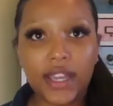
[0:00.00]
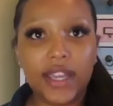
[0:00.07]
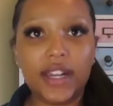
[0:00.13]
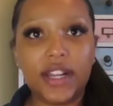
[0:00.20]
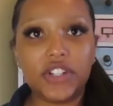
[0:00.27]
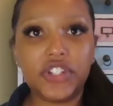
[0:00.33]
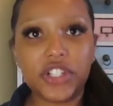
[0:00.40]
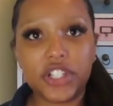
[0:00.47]
And
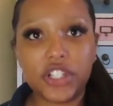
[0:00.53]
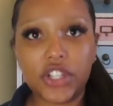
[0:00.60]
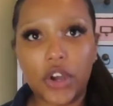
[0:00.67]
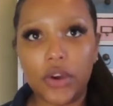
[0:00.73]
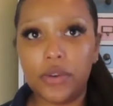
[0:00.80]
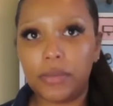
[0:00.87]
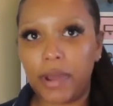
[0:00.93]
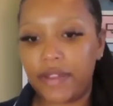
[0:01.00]
I just
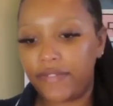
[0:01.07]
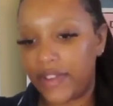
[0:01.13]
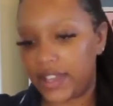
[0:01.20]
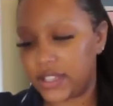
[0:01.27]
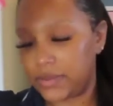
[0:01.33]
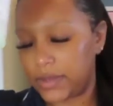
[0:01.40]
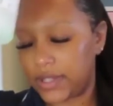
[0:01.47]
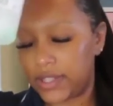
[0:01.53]
tone my
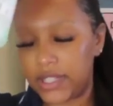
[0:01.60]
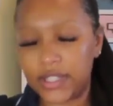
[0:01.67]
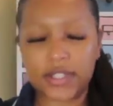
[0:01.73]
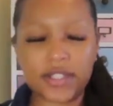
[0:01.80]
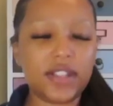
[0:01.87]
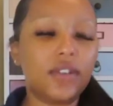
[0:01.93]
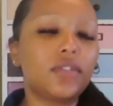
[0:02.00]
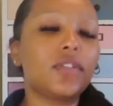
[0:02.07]
face with
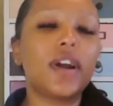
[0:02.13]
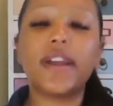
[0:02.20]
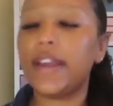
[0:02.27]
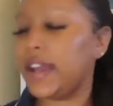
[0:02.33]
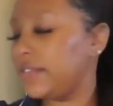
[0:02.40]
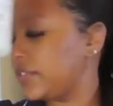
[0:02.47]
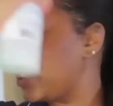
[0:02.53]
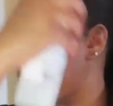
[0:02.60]
this, so right
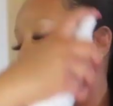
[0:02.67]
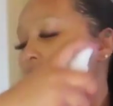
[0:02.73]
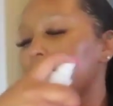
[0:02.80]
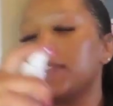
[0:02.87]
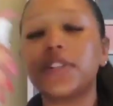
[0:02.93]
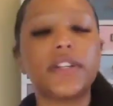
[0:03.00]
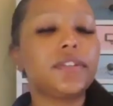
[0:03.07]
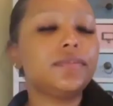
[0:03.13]
after
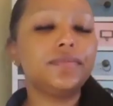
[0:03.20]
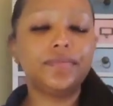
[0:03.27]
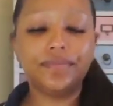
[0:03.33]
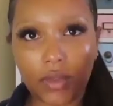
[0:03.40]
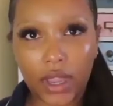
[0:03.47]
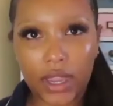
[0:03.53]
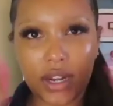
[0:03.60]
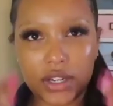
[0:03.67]
washing.
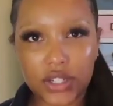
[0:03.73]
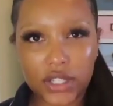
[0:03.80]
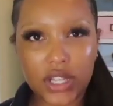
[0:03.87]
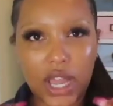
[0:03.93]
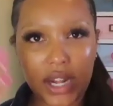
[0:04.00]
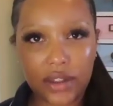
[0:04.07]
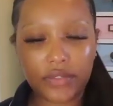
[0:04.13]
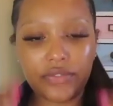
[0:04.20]
And I just
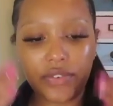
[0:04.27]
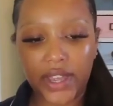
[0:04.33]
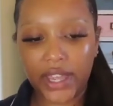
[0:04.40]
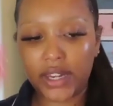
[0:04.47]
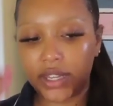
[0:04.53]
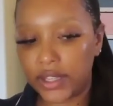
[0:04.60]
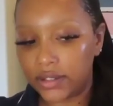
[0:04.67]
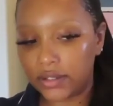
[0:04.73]
kind of
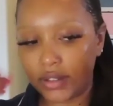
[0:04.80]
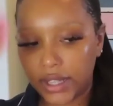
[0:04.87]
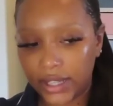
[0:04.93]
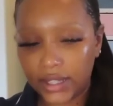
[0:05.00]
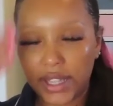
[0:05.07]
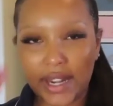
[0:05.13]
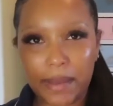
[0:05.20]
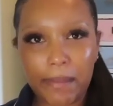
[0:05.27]
fan it,
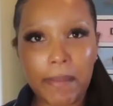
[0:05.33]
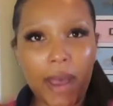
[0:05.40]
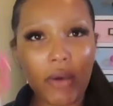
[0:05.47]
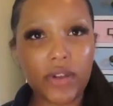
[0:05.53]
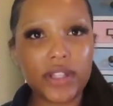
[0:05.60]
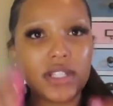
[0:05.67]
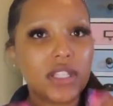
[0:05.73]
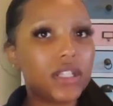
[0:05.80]
let it
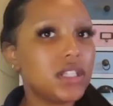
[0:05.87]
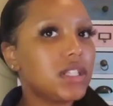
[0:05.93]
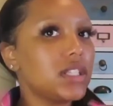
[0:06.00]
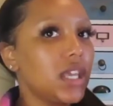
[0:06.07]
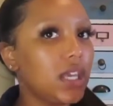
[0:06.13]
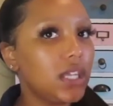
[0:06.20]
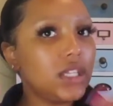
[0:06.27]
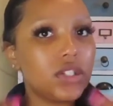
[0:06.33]
melt into the
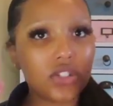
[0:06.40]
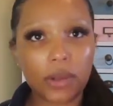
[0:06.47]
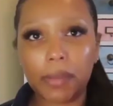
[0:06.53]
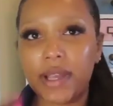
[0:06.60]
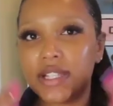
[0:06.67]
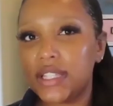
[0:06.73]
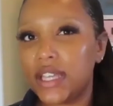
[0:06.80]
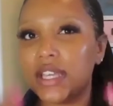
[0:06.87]
skin so
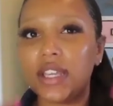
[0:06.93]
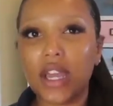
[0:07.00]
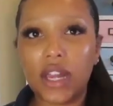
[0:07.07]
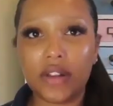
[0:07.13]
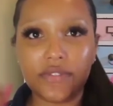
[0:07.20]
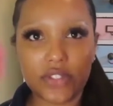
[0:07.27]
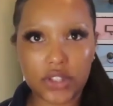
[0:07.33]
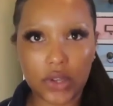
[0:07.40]
my skin
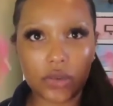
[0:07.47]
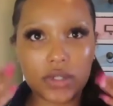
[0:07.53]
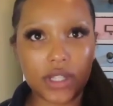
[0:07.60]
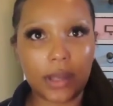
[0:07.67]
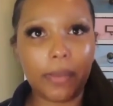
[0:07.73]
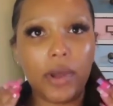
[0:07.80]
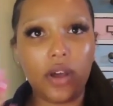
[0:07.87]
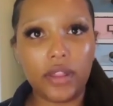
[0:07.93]
kind of soaks
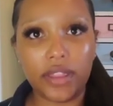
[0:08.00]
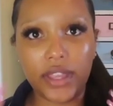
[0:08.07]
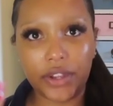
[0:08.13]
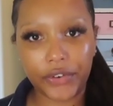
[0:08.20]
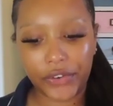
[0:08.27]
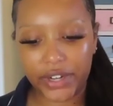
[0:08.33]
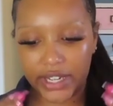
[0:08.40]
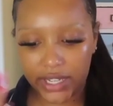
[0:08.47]
up all the
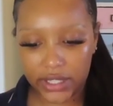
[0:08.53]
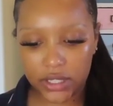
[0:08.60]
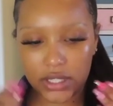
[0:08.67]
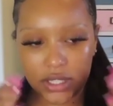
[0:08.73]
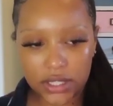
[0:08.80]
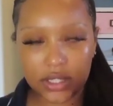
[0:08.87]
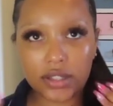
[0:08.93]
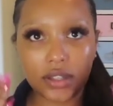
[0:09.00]

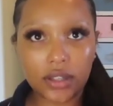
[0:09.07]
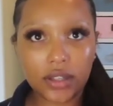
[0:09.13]
ingredients.